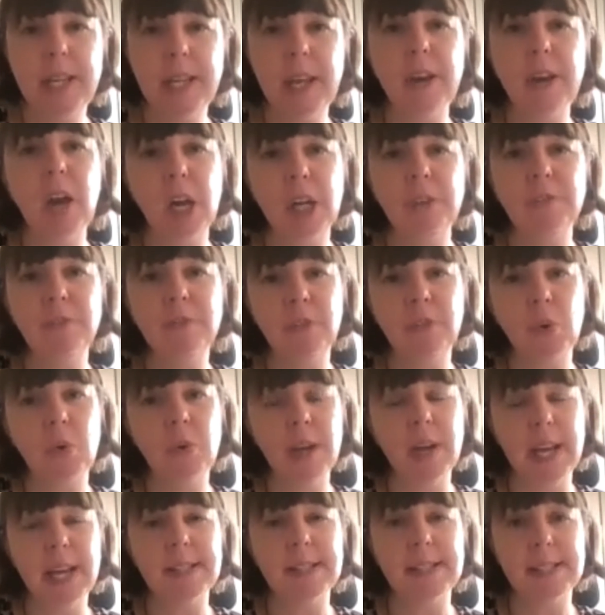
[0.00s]
can hope for
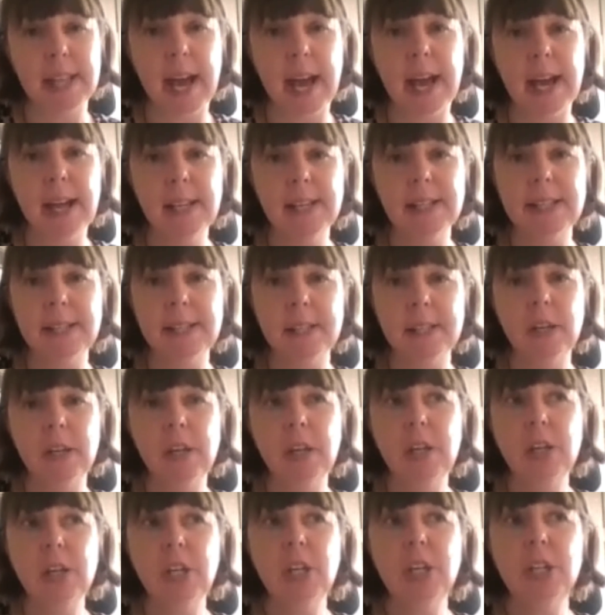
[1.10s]
is that
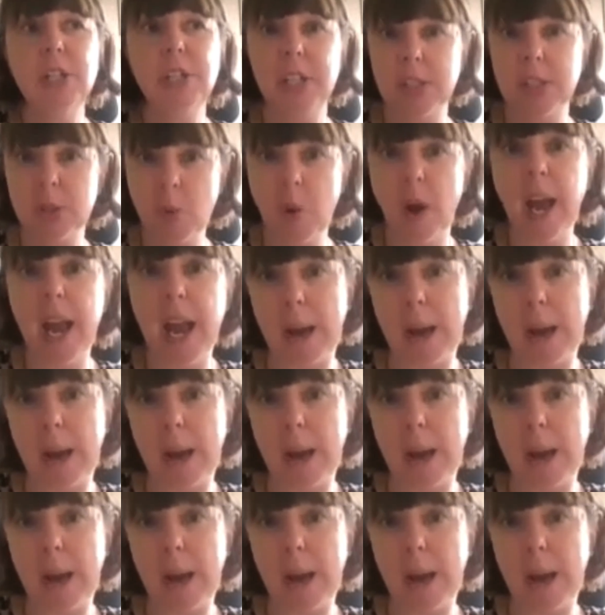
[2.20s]
she's quite